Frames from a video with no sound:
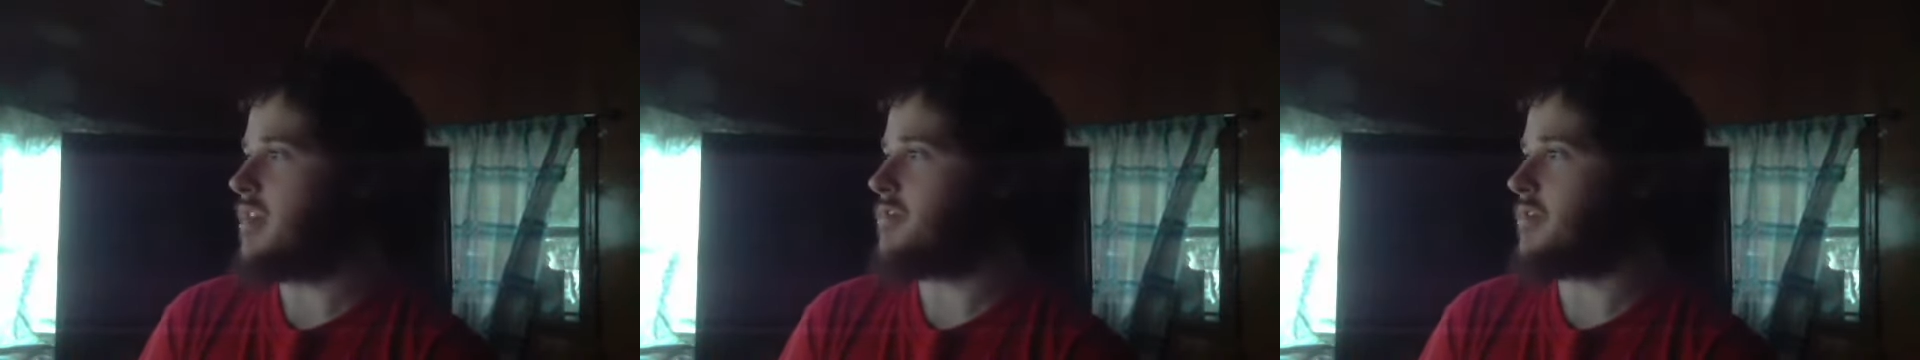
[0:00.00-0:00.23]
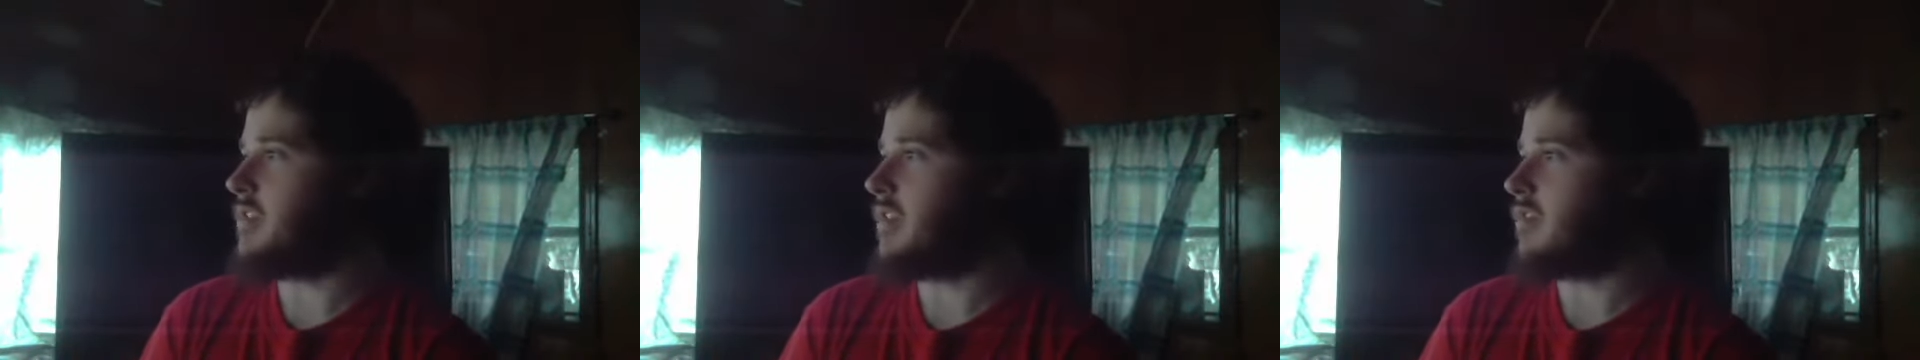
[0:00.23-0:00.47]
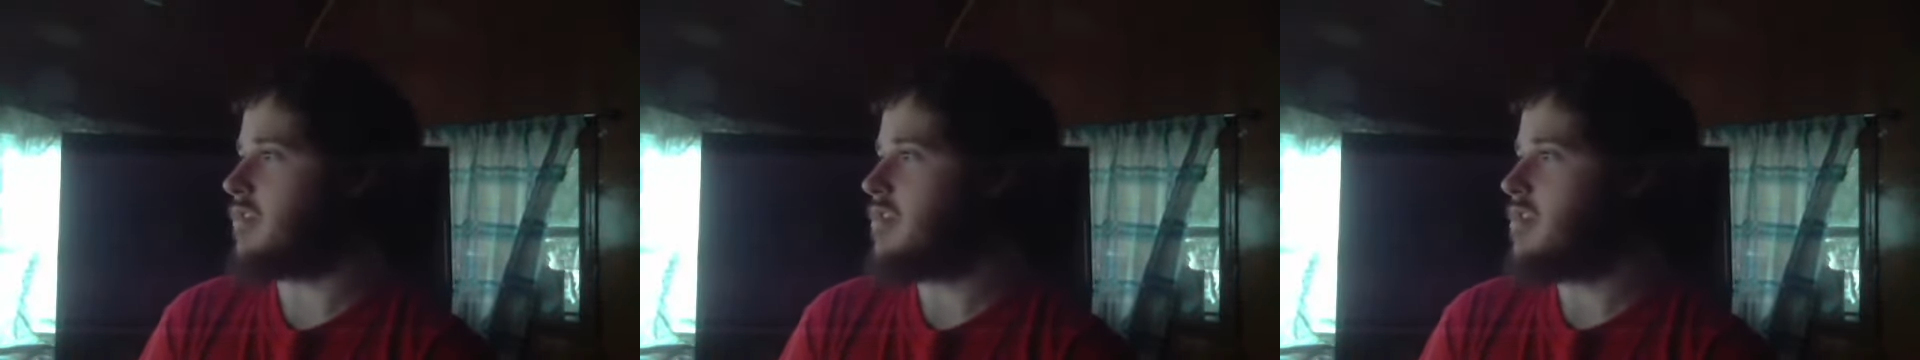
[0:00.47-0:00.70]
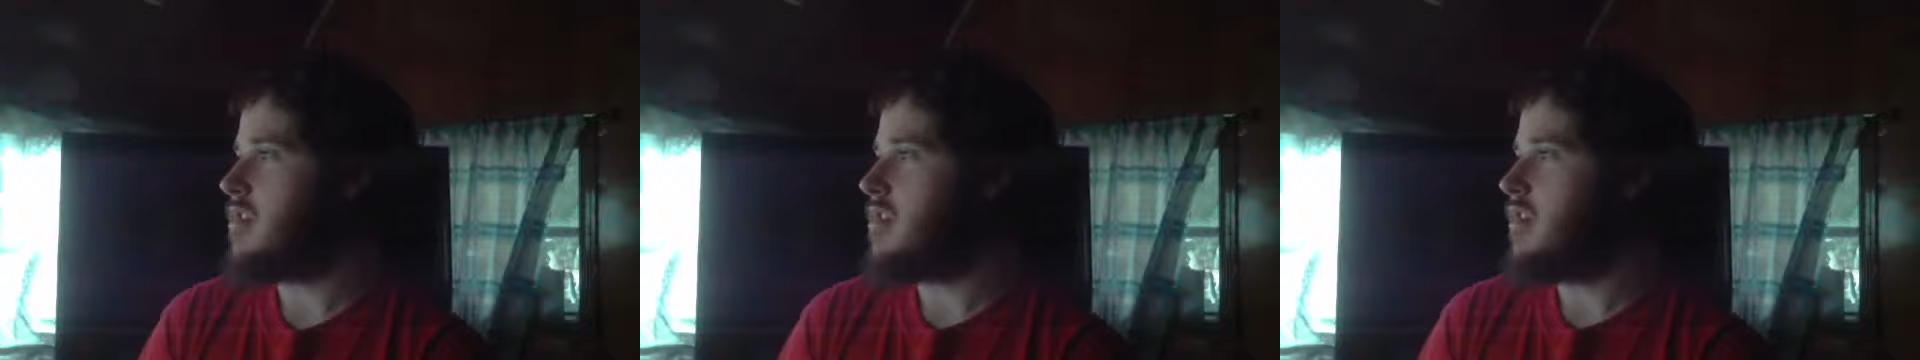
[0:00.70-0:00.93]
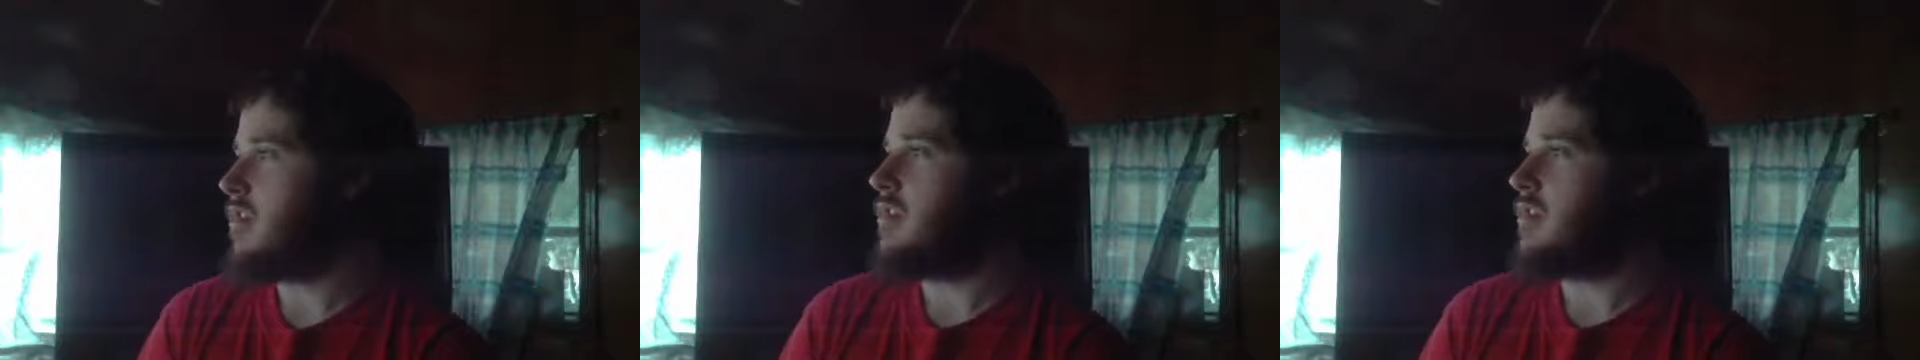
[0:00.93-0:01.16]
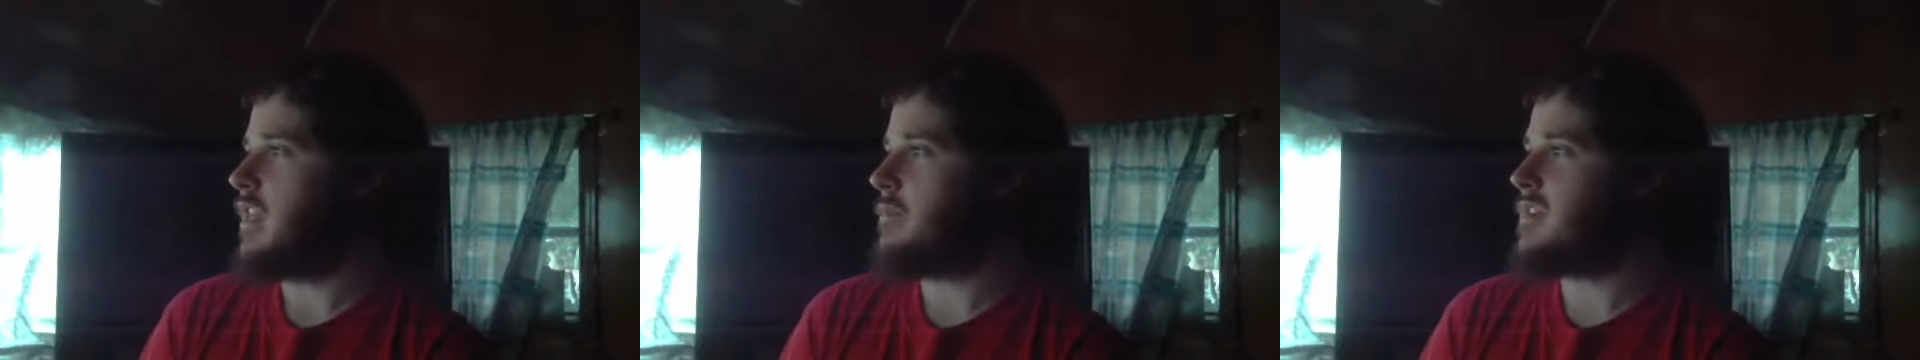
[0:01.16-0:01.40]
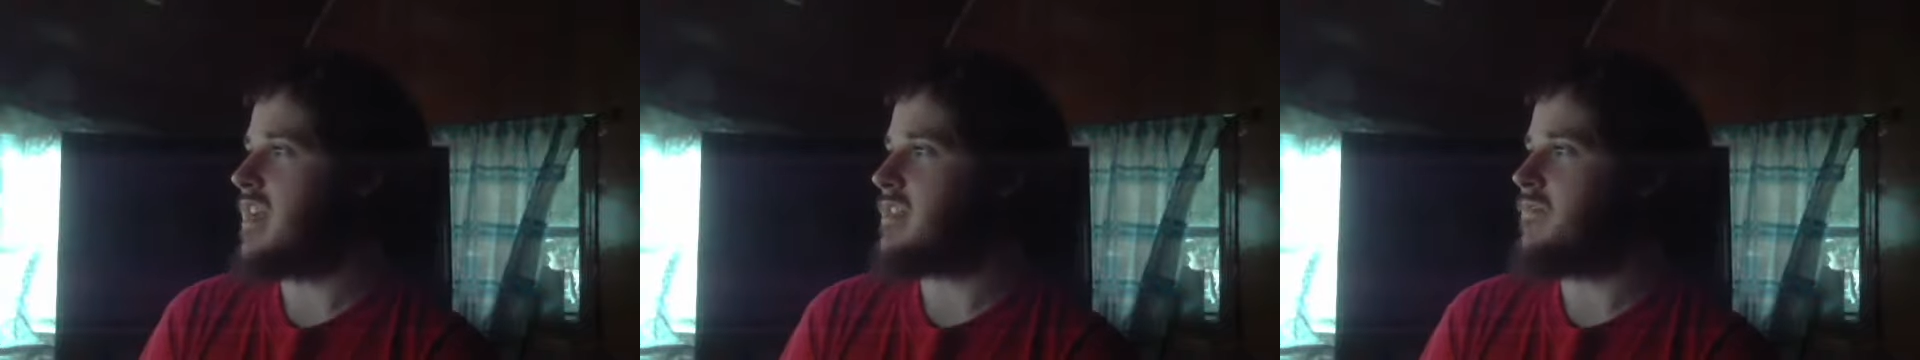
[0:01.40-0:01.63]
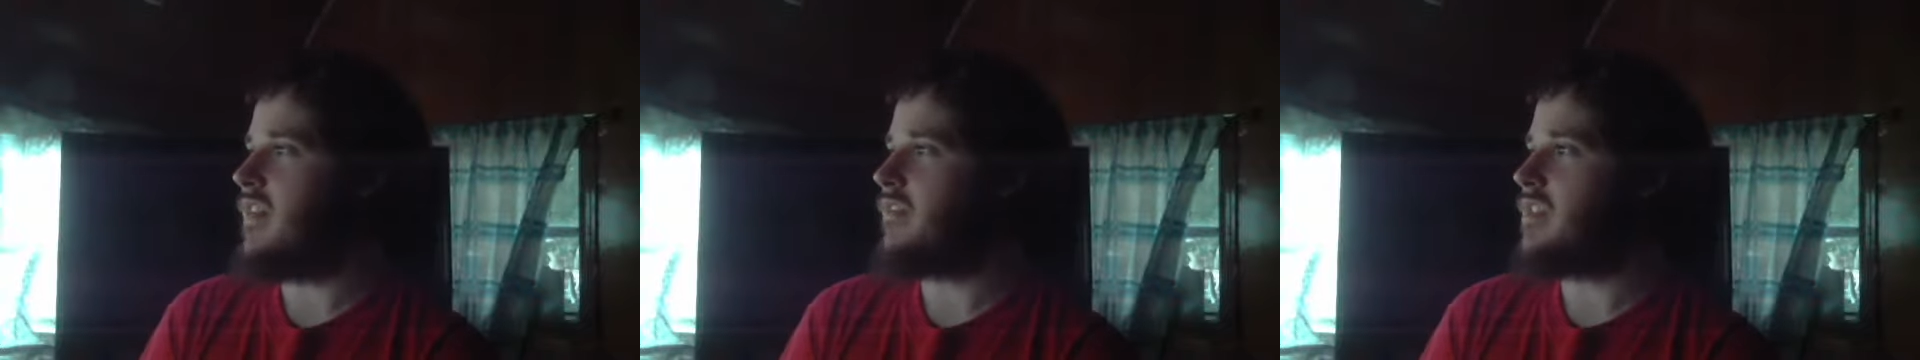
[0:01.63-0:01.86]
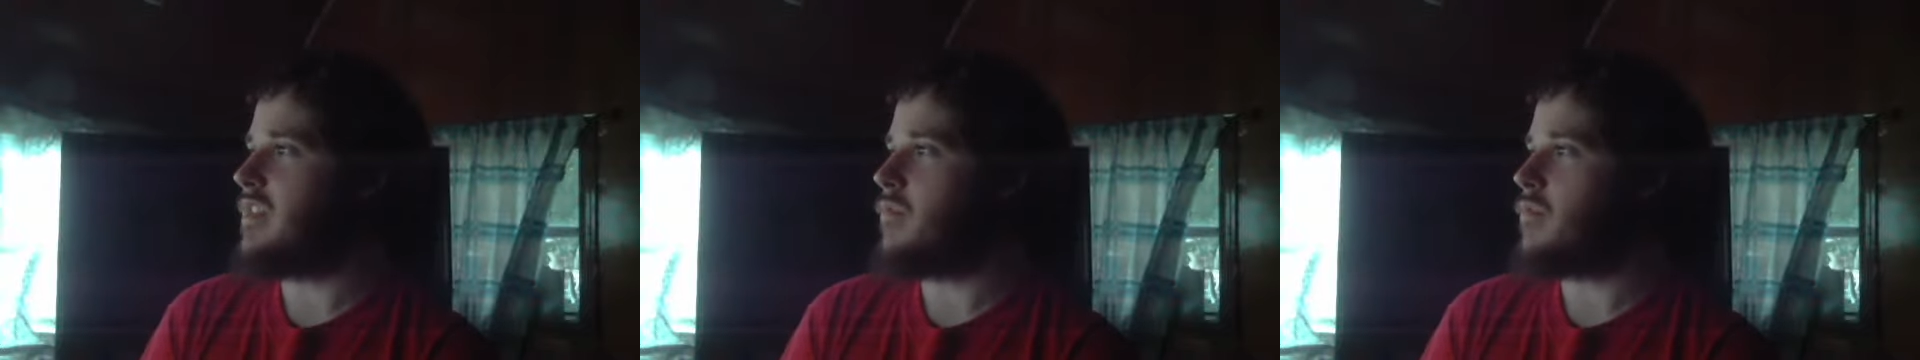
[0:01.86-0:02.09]
Interesting. Subjects
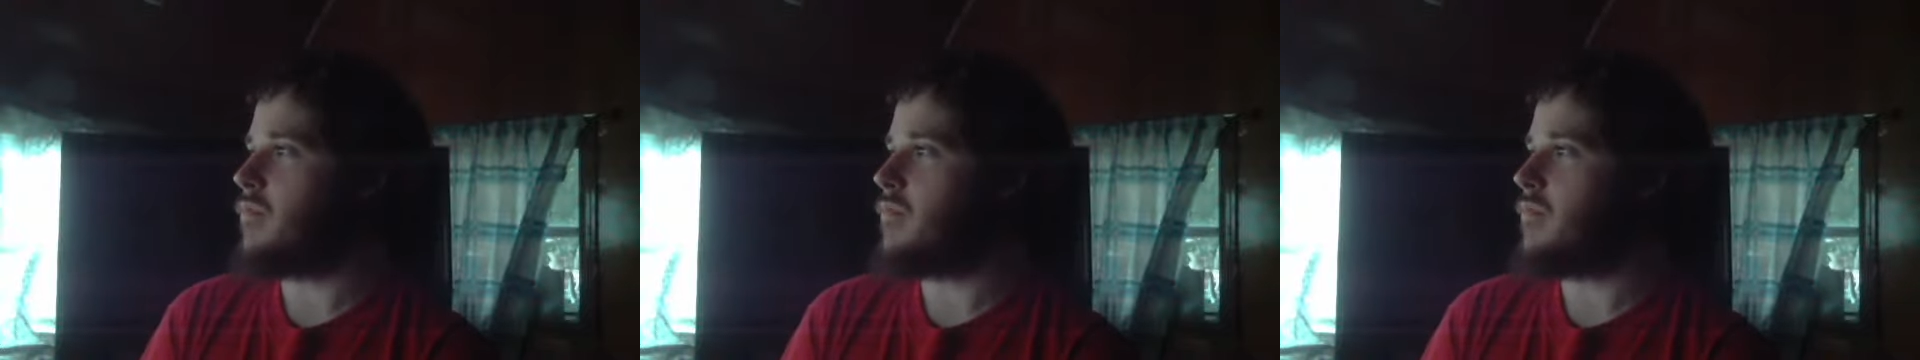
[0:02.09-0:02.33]
vividly